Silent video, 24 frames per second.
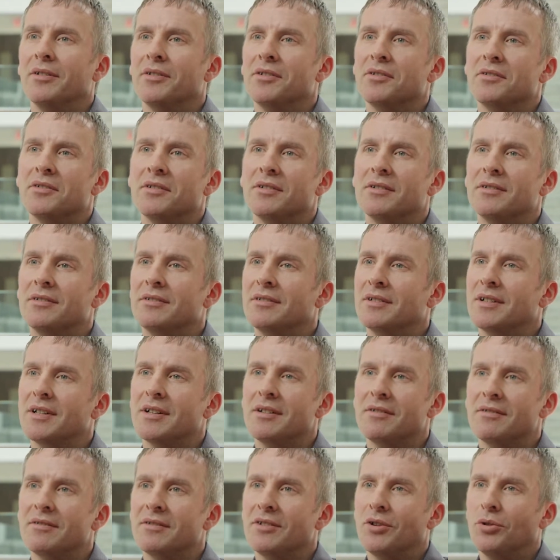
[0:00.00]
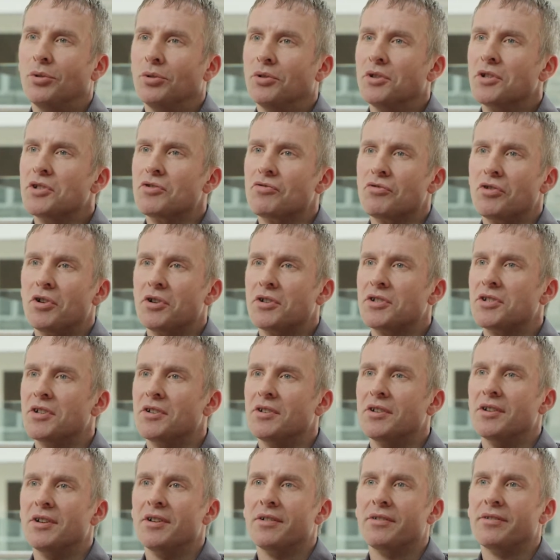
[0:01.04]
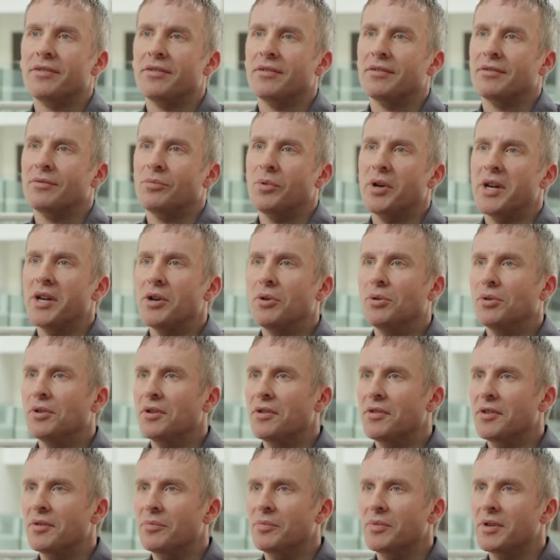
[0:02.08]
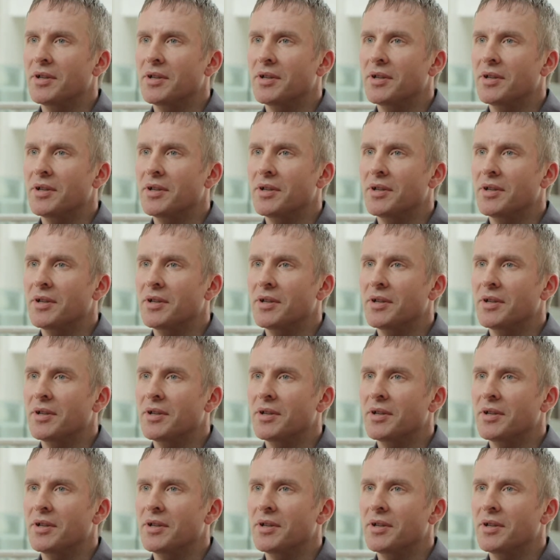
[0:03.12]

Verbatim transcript: they're kind of oldest rocks on Earth. They're way older than